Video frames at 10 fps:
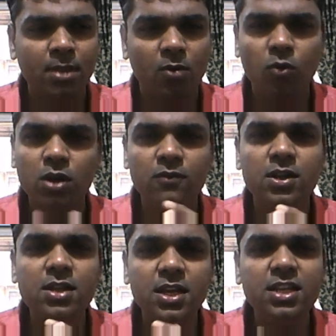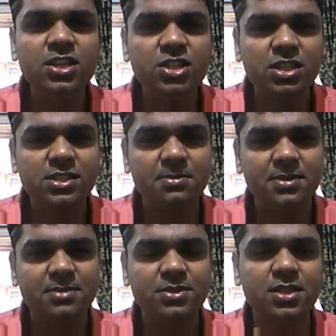What were the initial
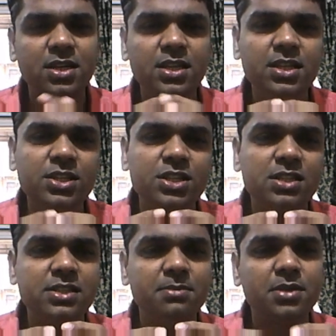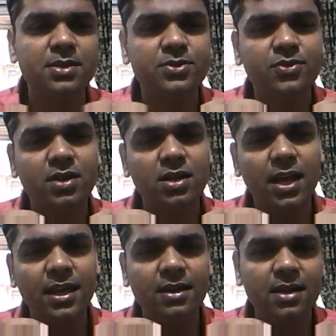symptoms? The initial symptoms were
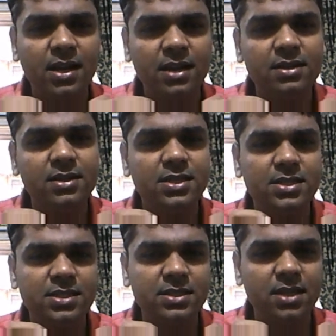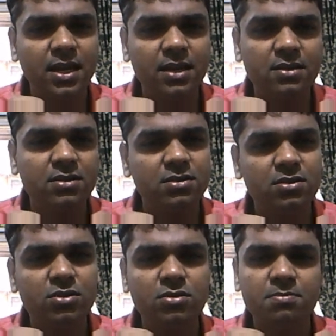like redness
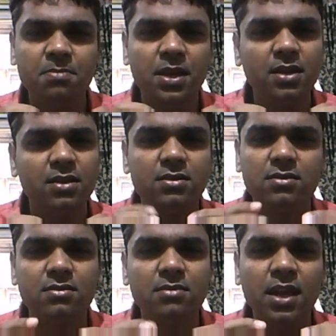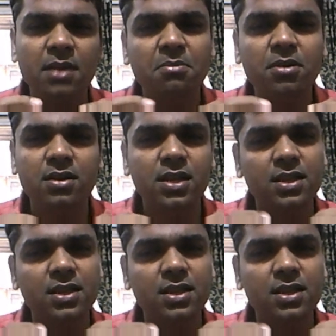and pain and burning.